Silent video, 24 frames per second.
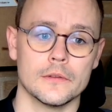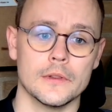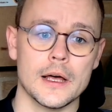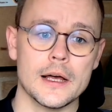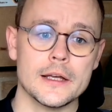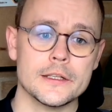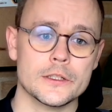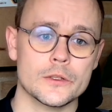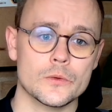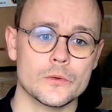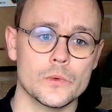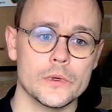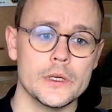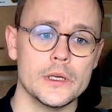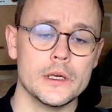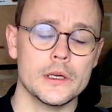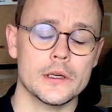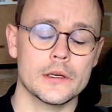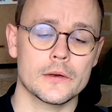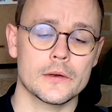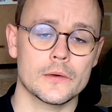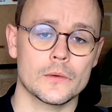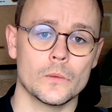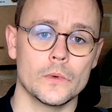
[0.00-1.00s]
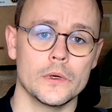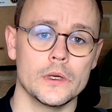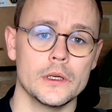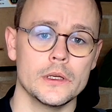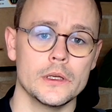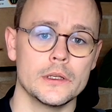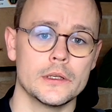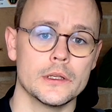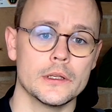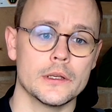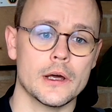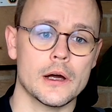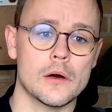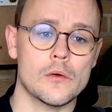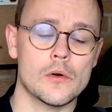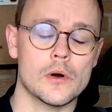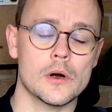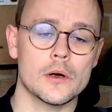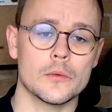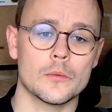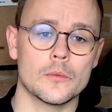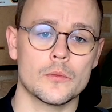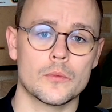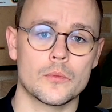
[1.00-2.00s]
Last week we did
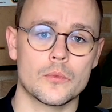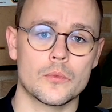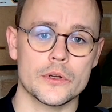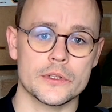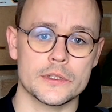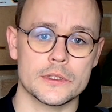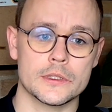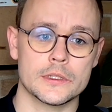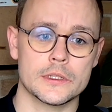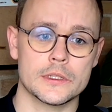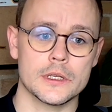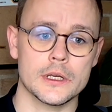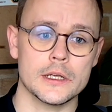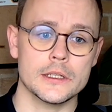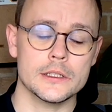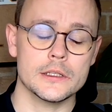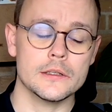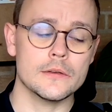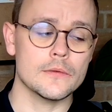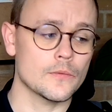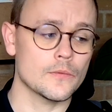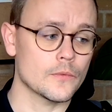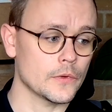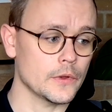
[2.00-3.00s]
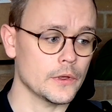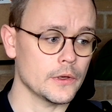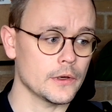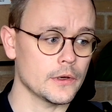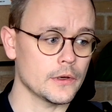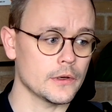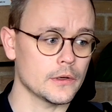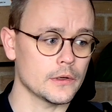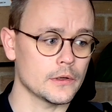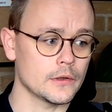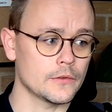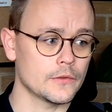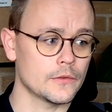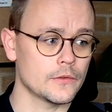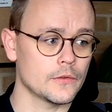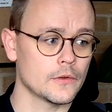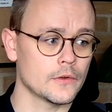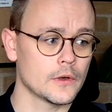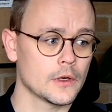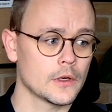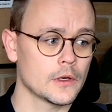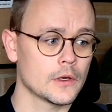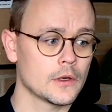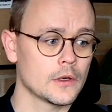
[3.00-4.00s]
our presentation.
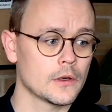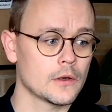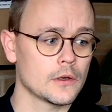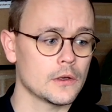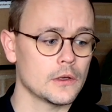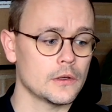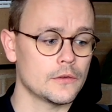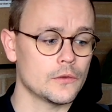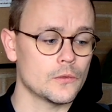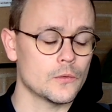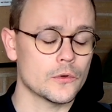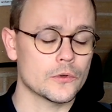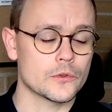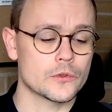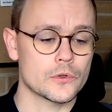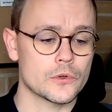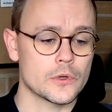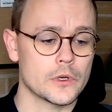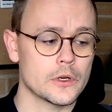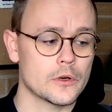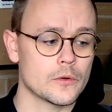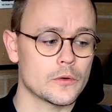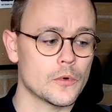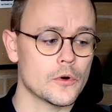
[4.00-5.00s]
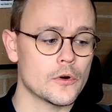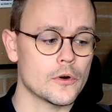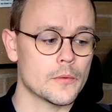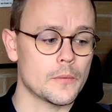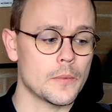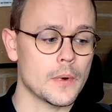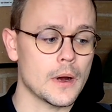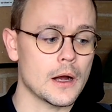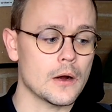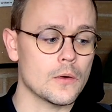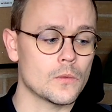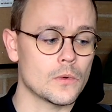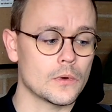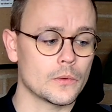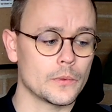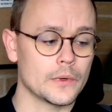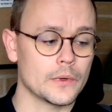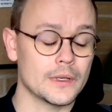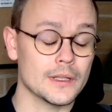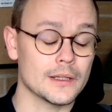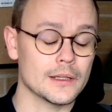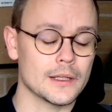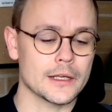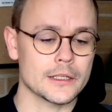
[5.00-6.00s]
If you want to hear more about what we
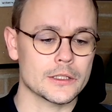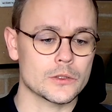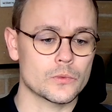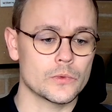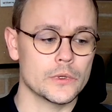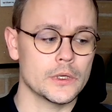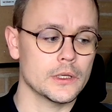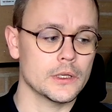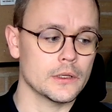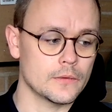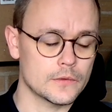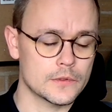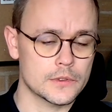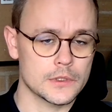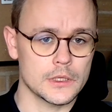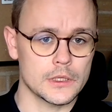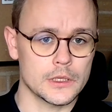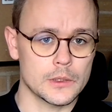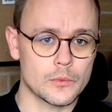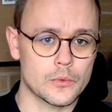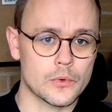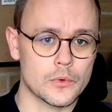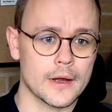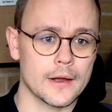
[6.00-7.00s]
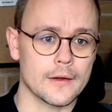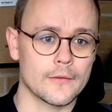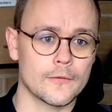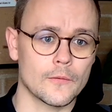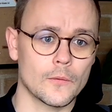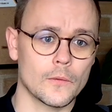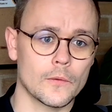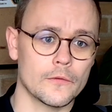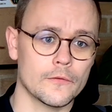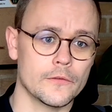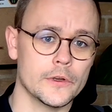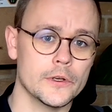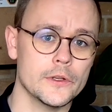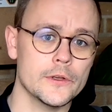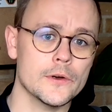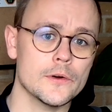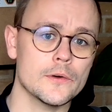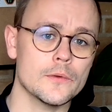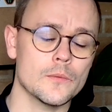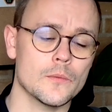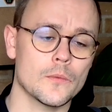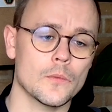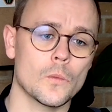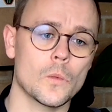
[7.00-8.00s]
did last week, see the prior
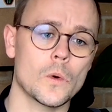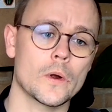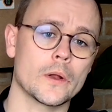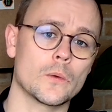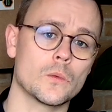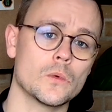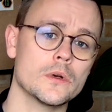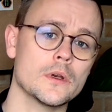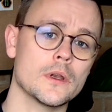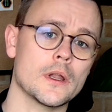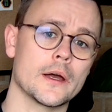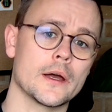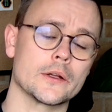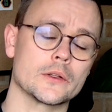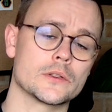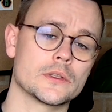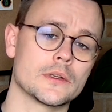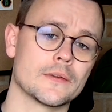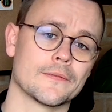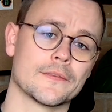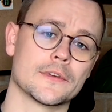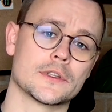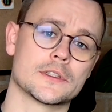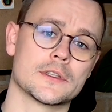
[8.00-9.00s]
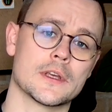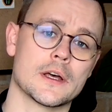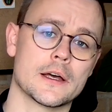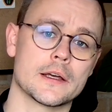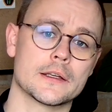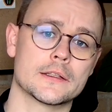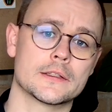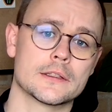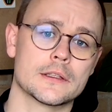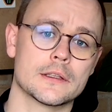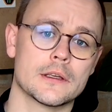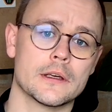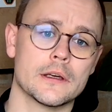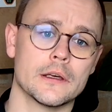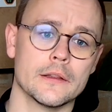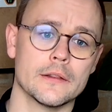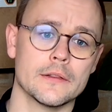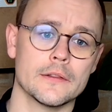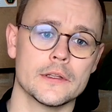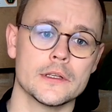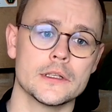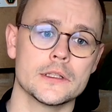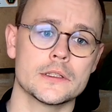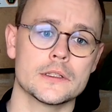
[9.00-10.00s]
video. What I would like to emphasize in
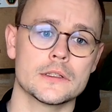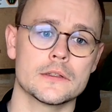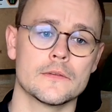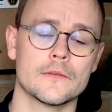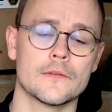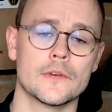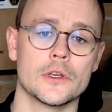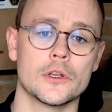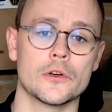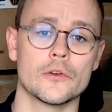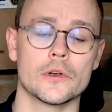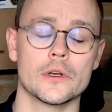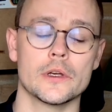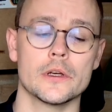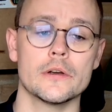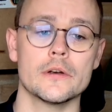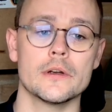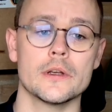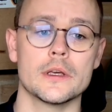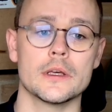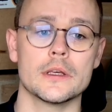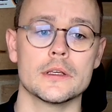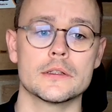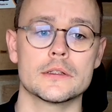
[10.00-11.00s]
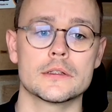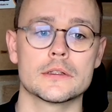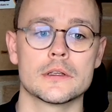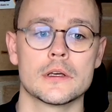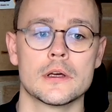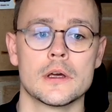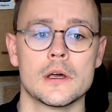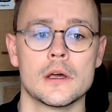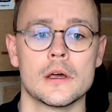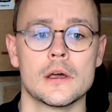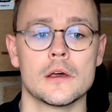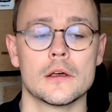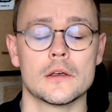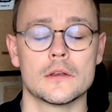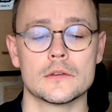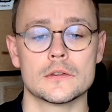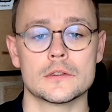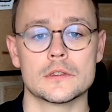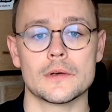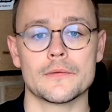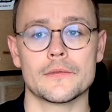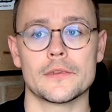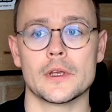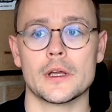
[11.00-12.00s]
this video here is
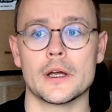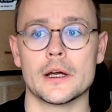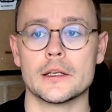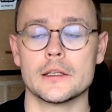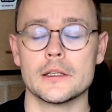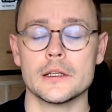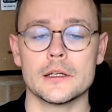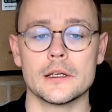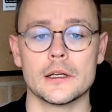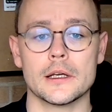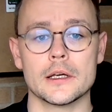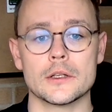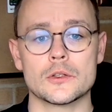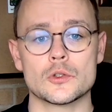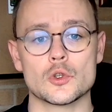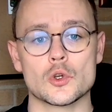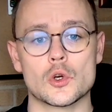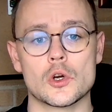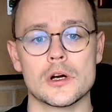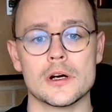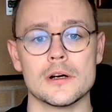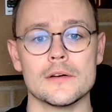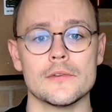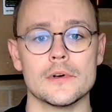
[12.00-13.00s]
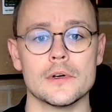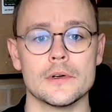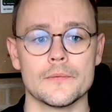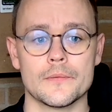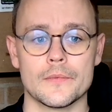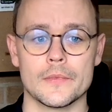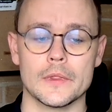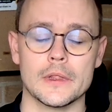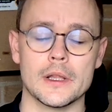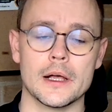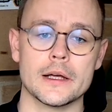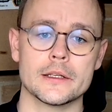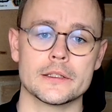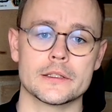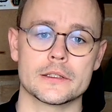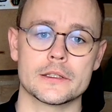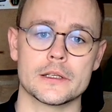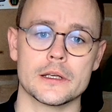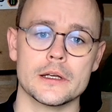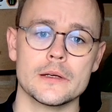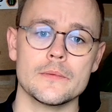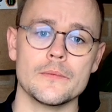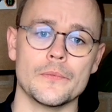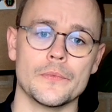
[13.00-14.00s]
something I didn't get to cover last
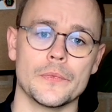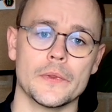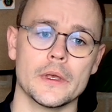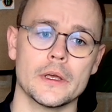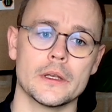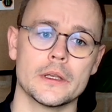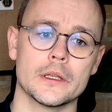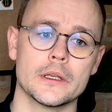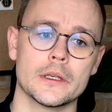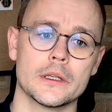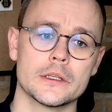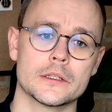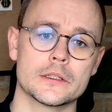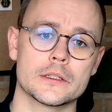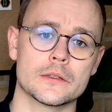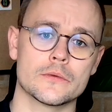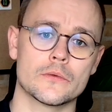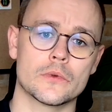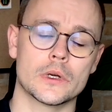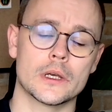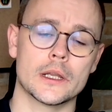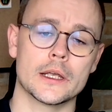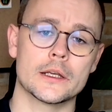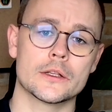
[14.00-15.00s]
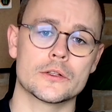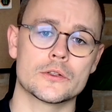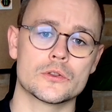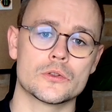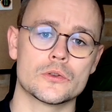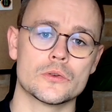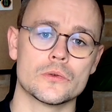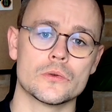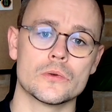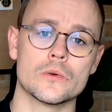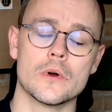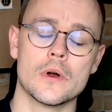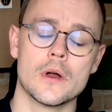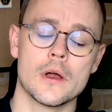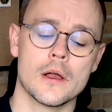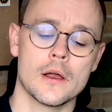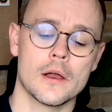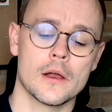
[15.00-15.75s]
time, and it is related to